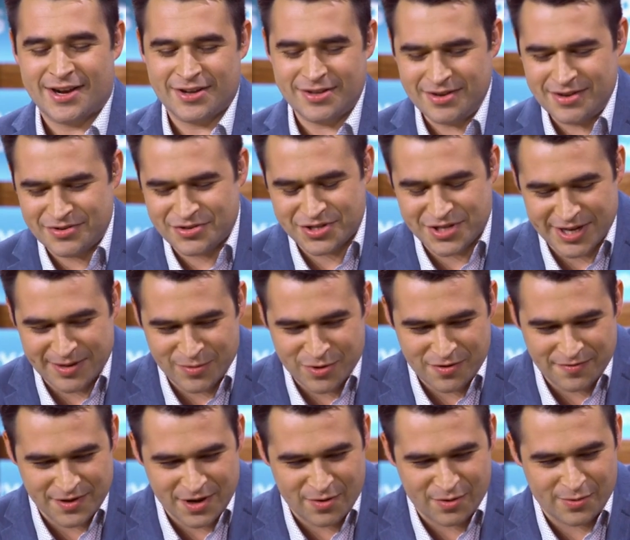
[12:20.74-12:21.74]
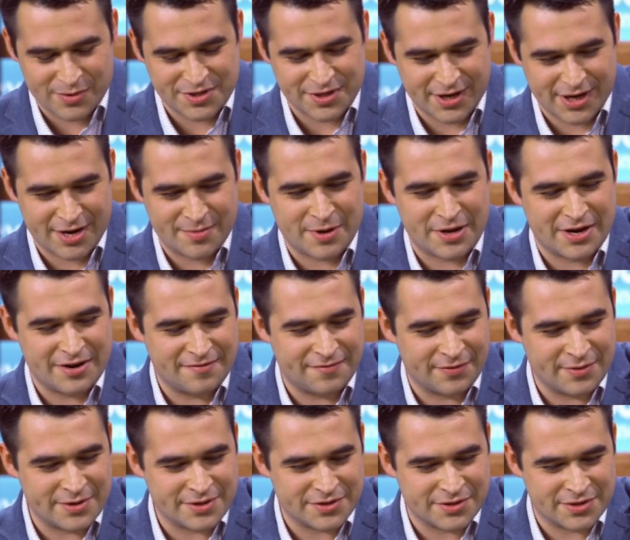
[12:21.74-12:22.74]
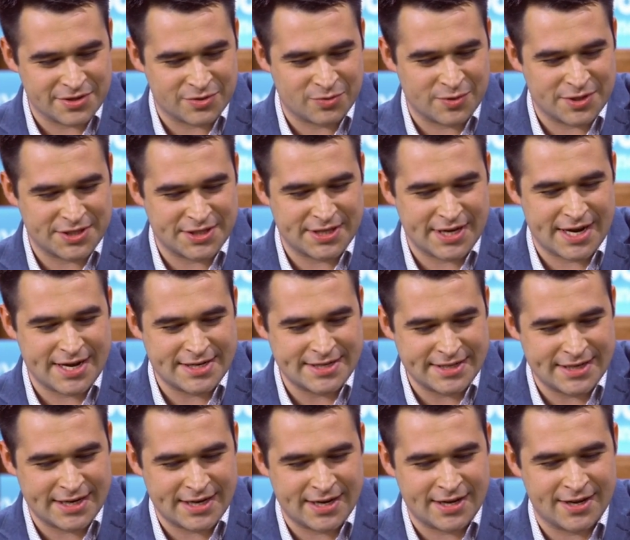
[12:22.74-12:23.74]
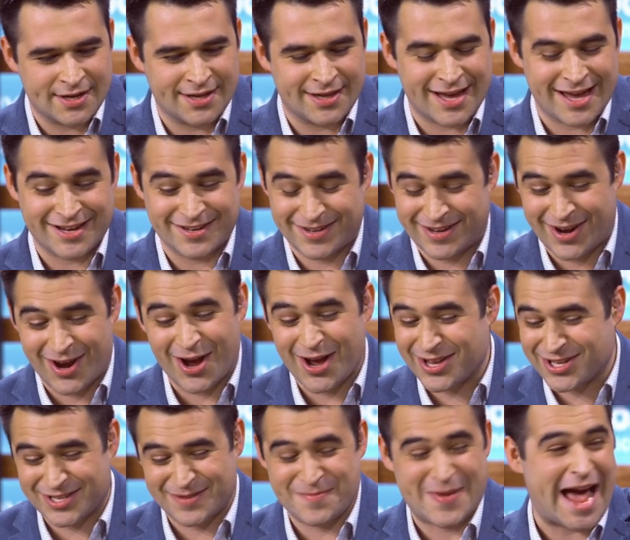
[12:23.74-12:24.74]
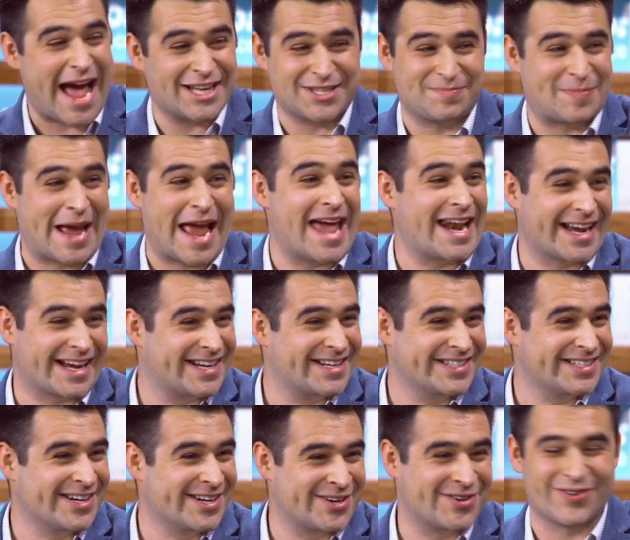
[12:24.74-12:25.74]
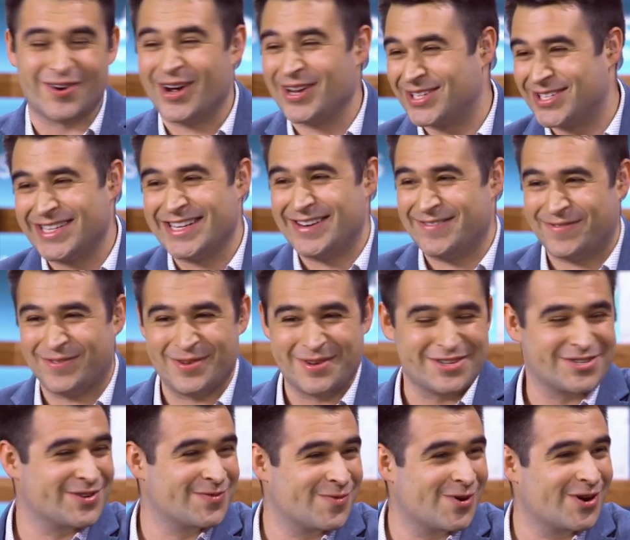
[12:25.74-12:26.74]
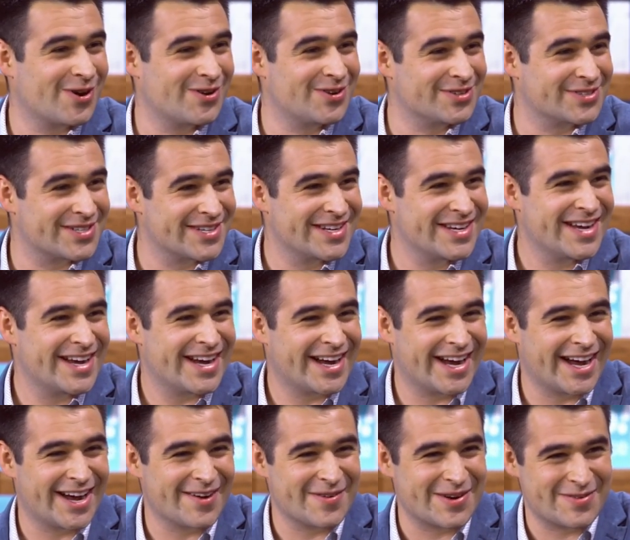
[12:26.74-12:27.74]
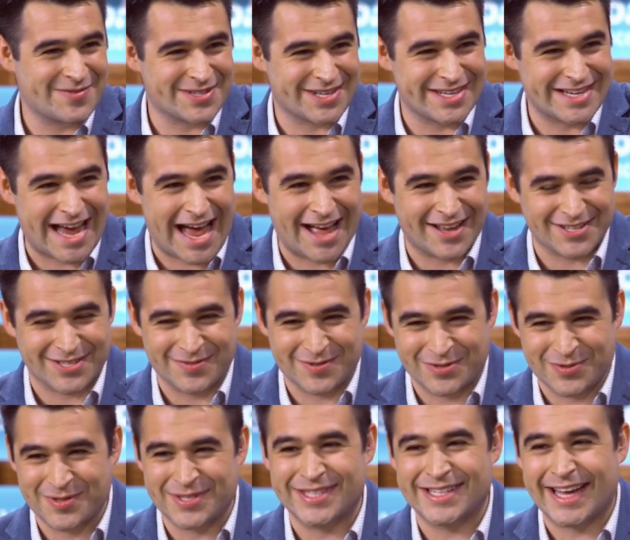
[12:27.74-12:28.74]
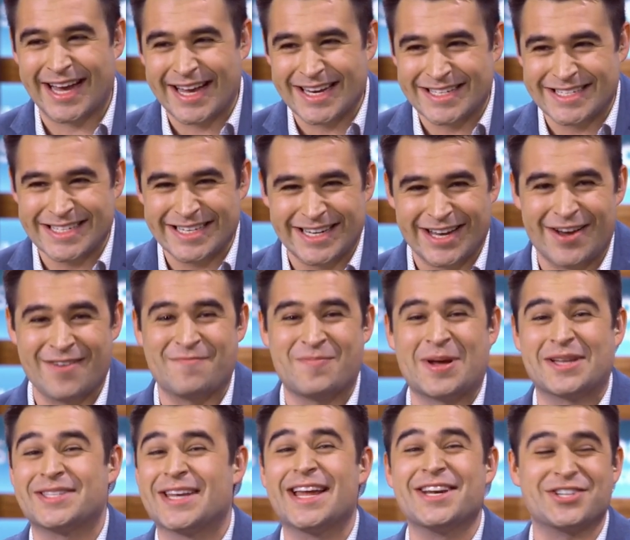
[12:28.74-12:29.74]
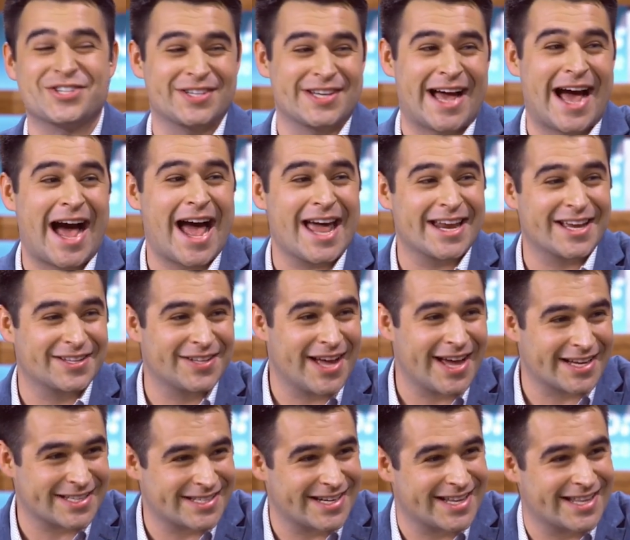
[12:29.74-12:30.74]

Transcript: Another interesting move, though, when we're talking about influencers, was the idea that caused mass panic across the influencer world mm -hmm. uh, when it was announced, which was the idea of potentially hiding likes.